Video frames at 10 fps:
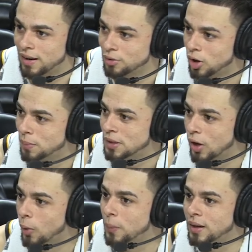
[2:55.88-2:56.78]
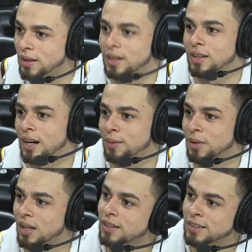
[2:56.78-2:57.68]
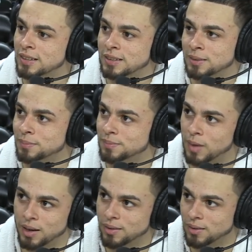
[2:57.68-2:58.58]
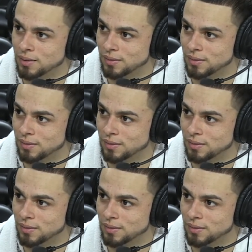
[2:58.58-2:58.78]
I, will be open and i'll kind of be like man